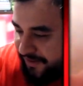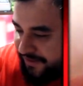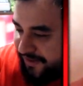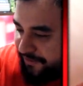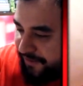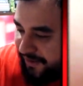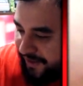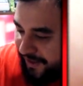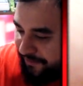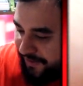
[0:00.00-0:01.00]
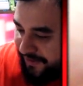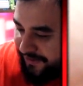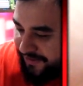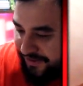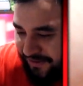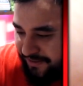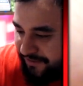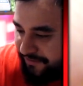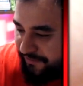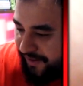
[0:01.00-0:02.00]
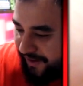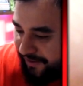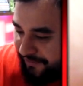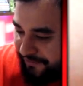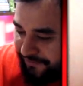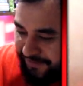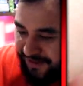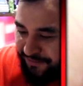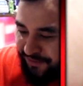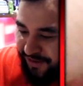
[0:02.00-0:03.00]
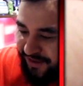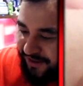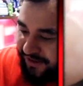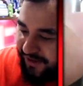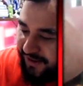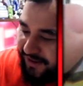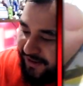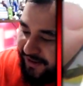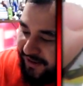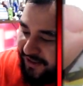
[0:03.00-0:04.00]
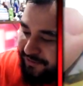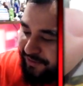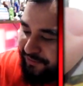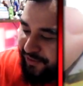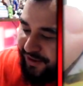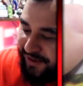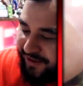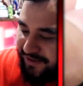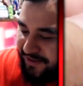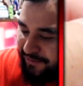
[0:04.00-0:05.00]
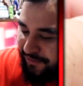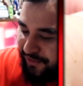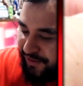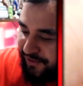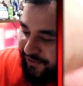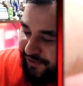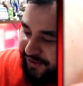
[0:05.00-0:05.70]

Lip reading: Said punt happens. Payoff. It's been pretty nice. It's been pretty good.